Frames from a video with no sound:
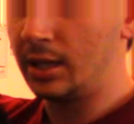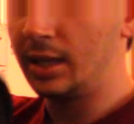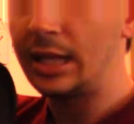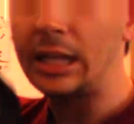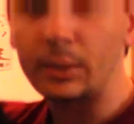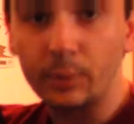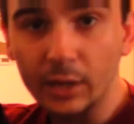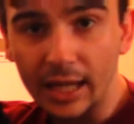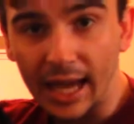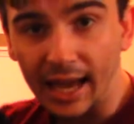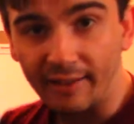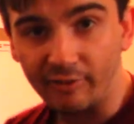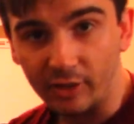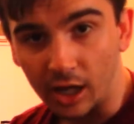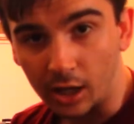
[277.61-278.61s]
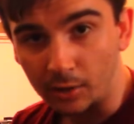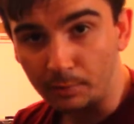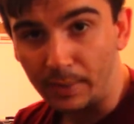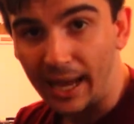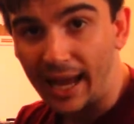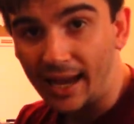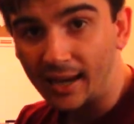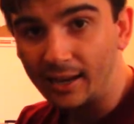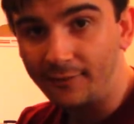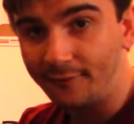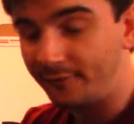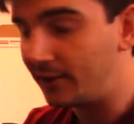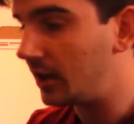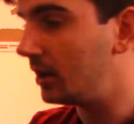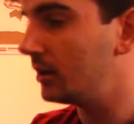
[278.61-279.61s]
Here we have our bag
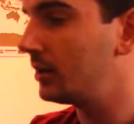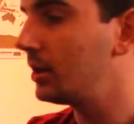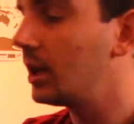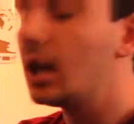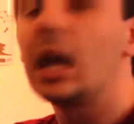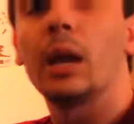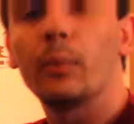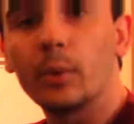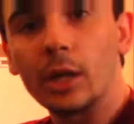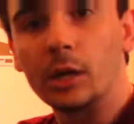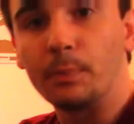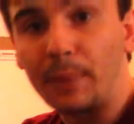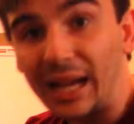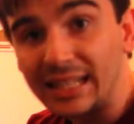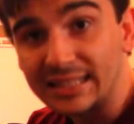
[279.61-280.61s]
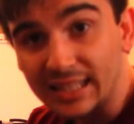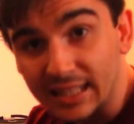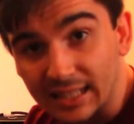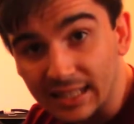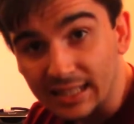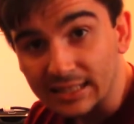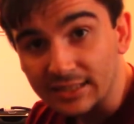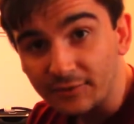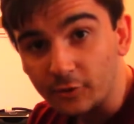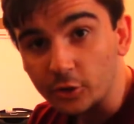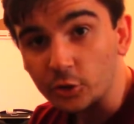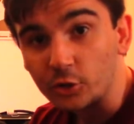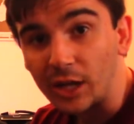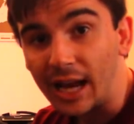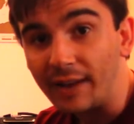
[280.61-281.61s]
filled with our basic needs for
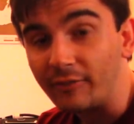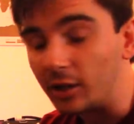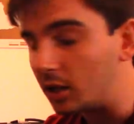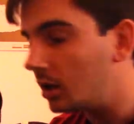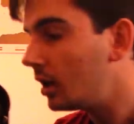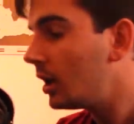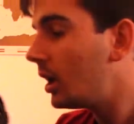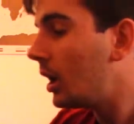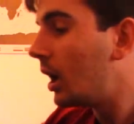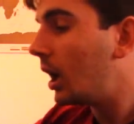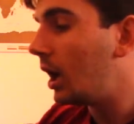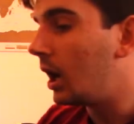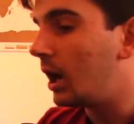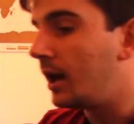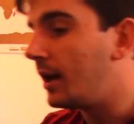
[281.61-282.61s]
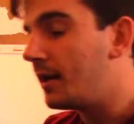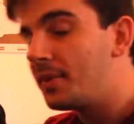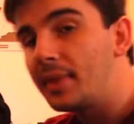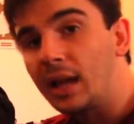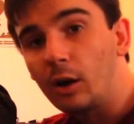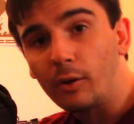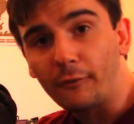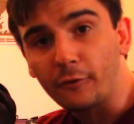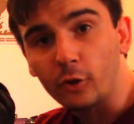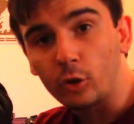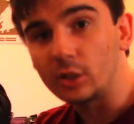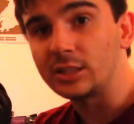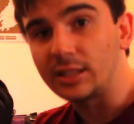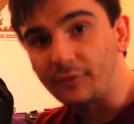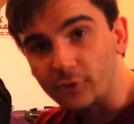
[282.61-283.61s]
travel. Now, of
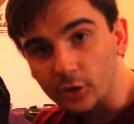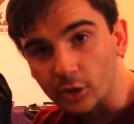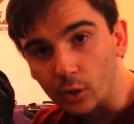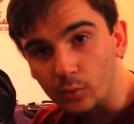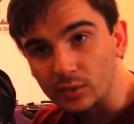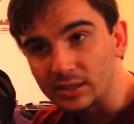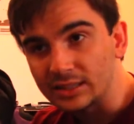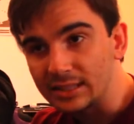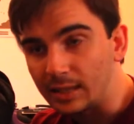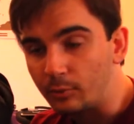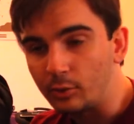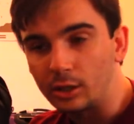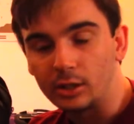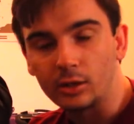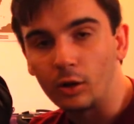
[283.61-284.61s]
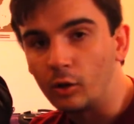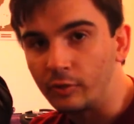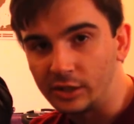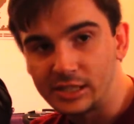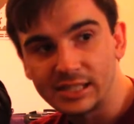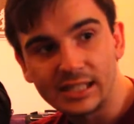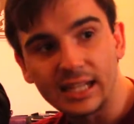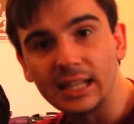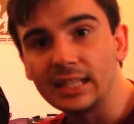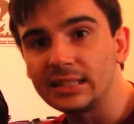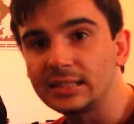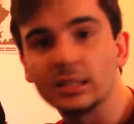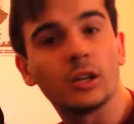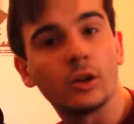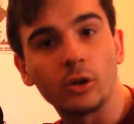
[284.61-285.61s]
course, if you're going somewhere
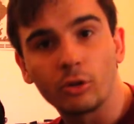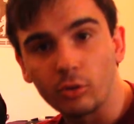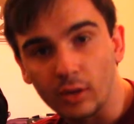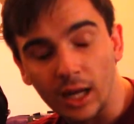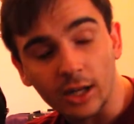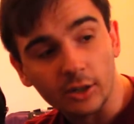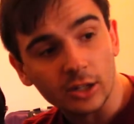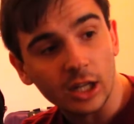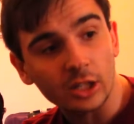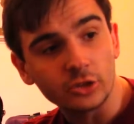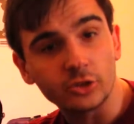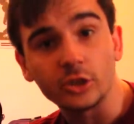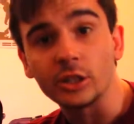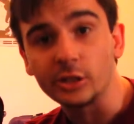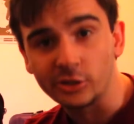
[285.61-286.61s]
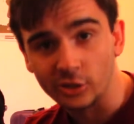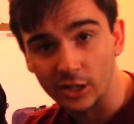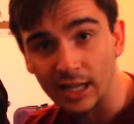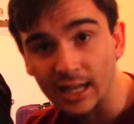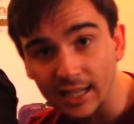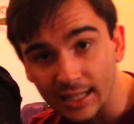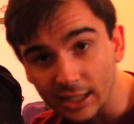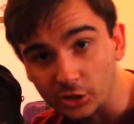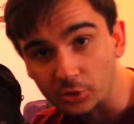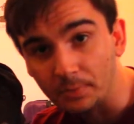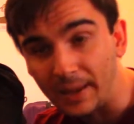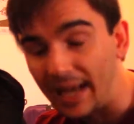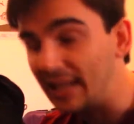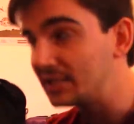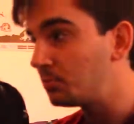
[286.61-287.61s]
overseas or to another country, you're gonna need your
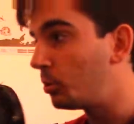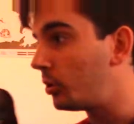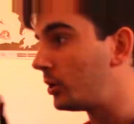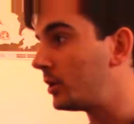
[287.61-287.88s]
passport.